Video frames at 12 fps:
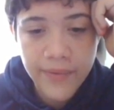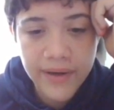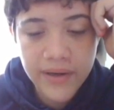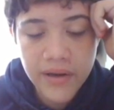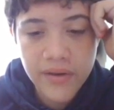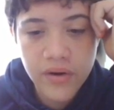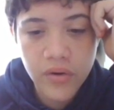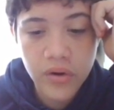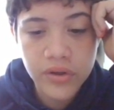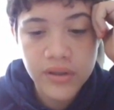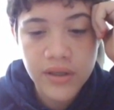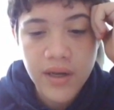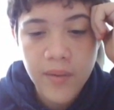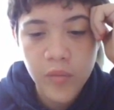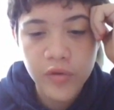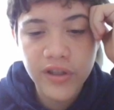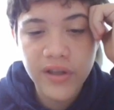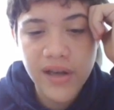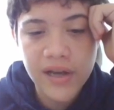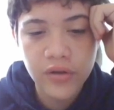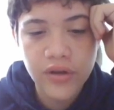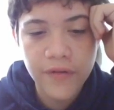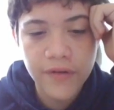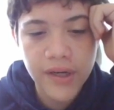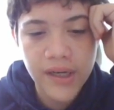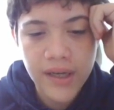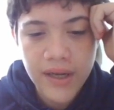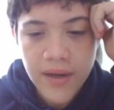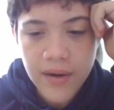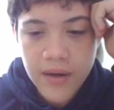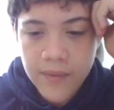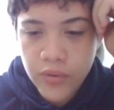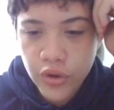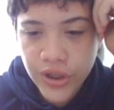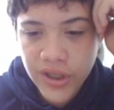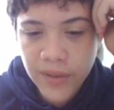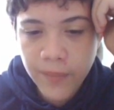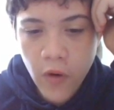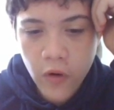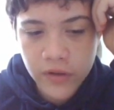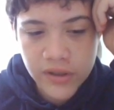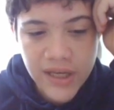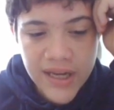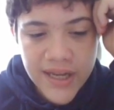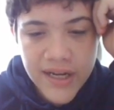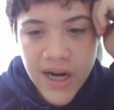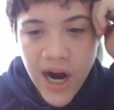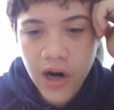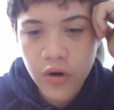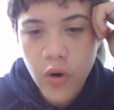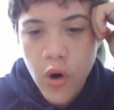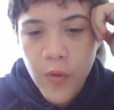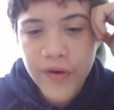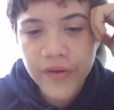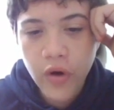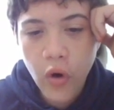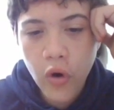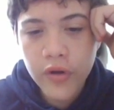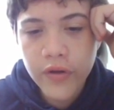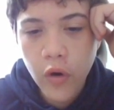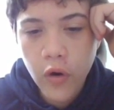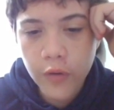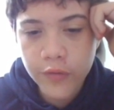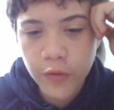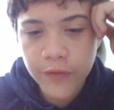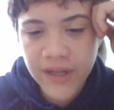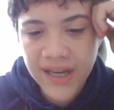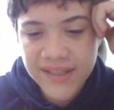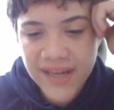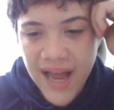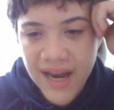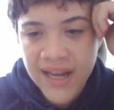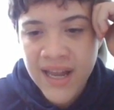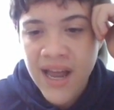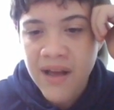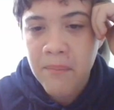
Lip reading: bringing the rooks, putting the knight on f3, pushing the pawns. Hikaru with all of the attack.